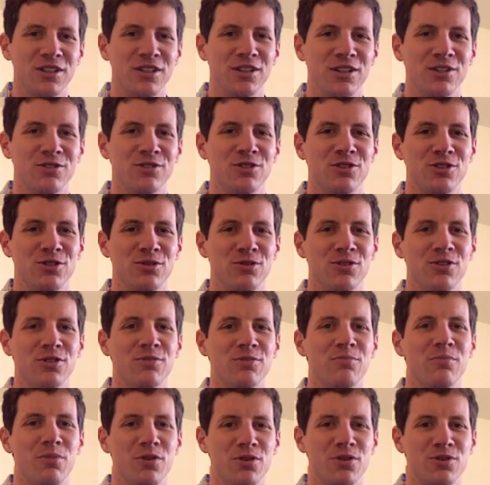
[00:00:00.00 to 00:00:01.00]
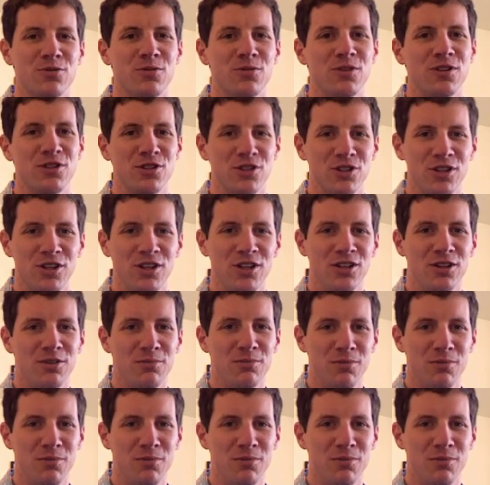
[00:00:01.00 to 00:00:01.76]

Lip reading: geared toward persuasion in the